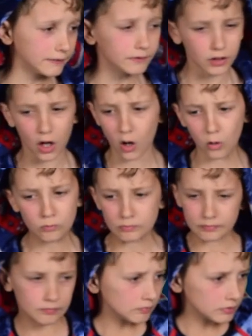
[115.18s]
even though
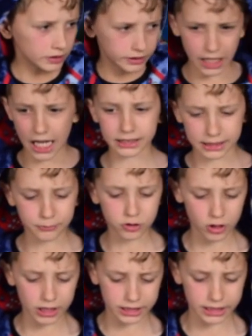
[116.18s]
that seems
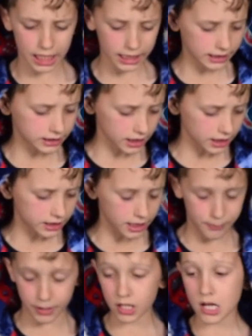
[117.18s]
crazy that he's going to
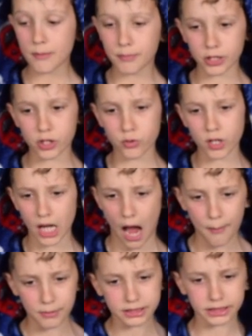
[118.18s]
tip it. But you know what?
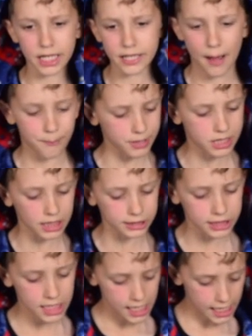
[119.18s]
I'm going to say that
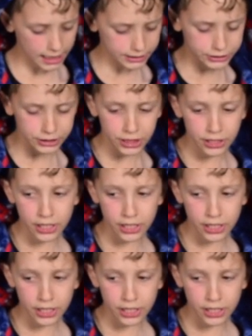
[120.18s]
because it's